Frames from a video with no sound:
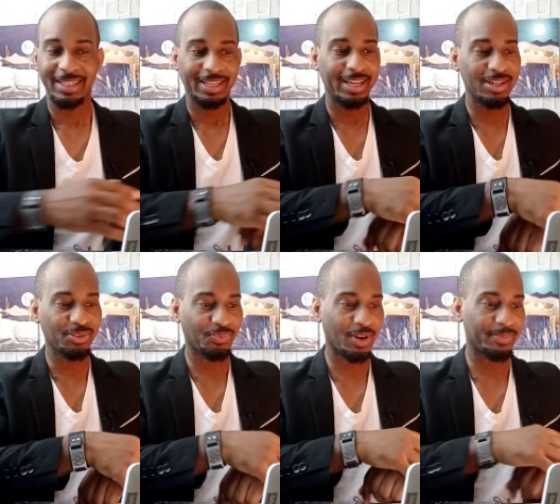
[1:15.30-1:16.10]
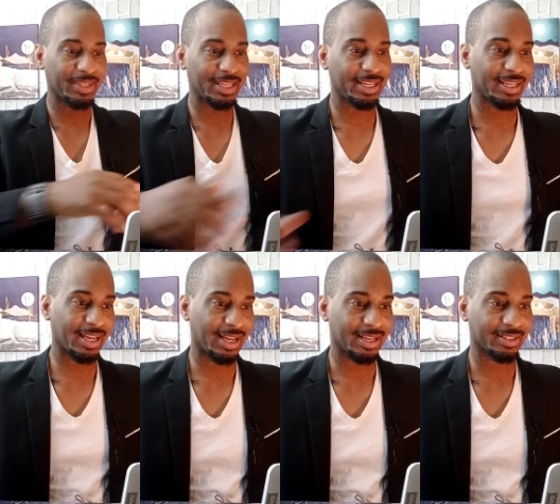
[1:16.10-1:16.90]
here's from the
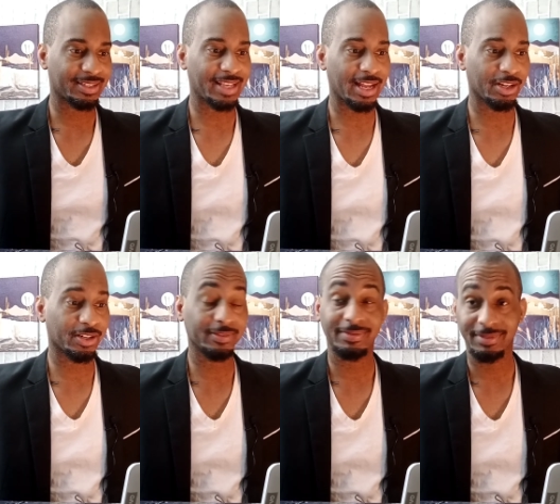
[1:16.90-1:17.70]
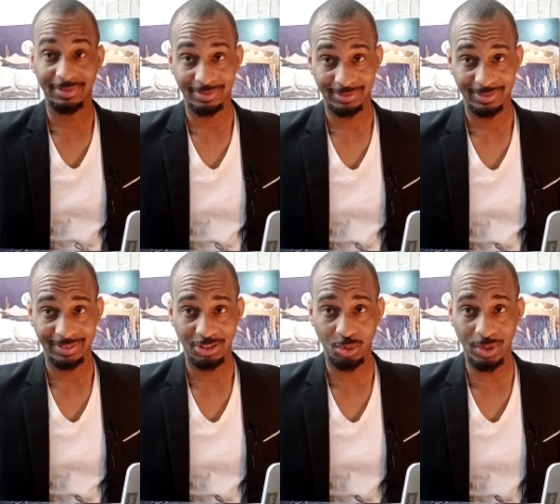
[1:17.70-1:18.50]
uh, Stellar
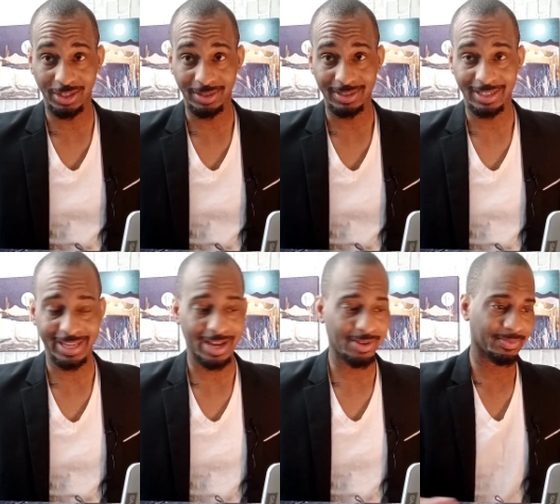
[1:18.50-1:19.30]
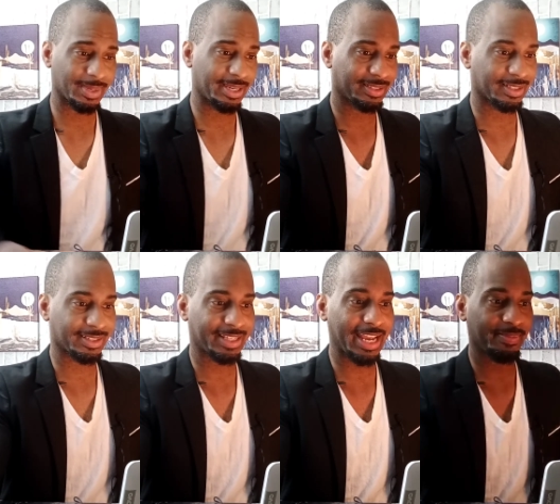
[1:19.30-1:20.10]
Twitter account, right? It's a
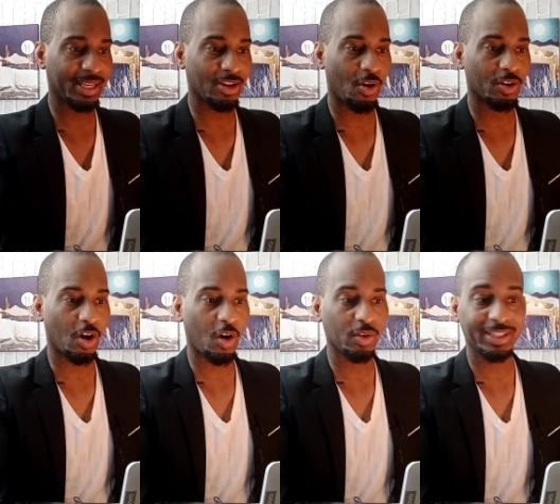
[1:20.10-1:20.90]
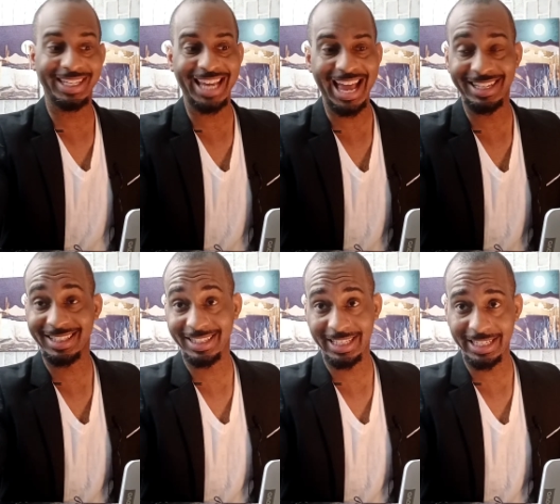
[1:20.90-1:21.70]
statement on halted
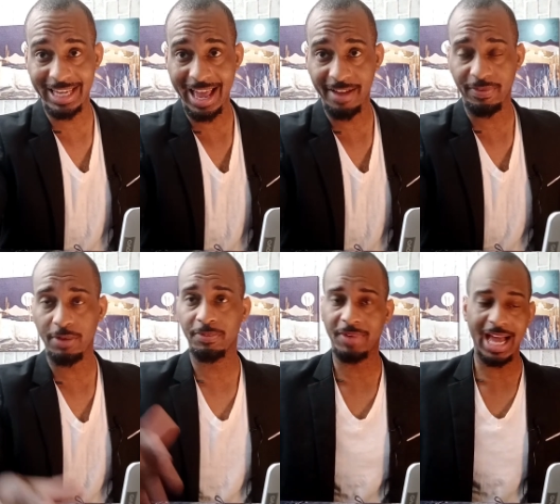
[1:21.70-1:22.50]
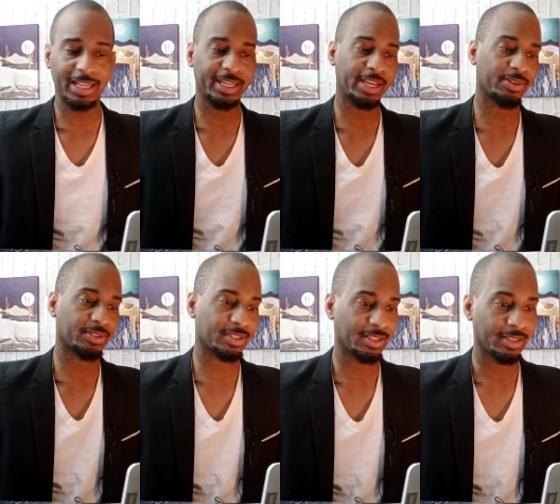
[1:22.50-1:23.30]
SDF
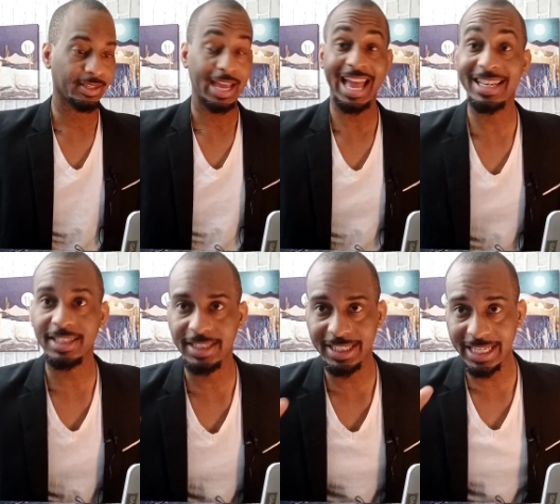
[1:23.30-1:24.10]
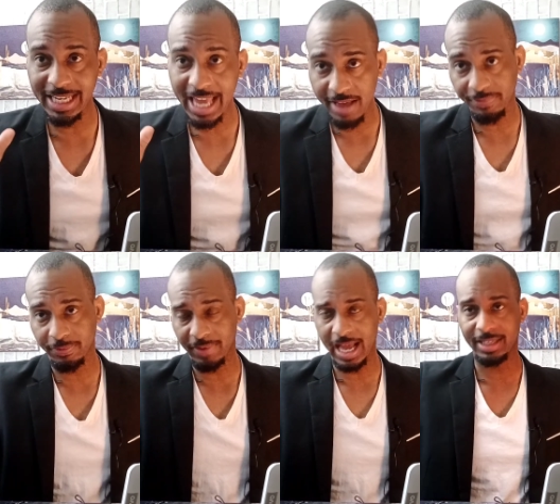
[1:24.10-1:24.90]
validators. SDF
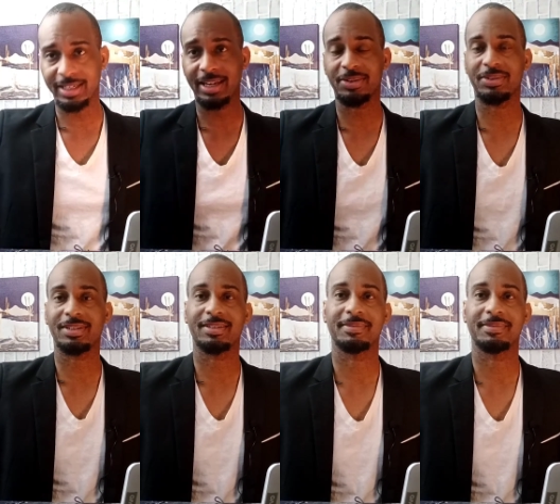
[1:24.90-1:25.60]
validators.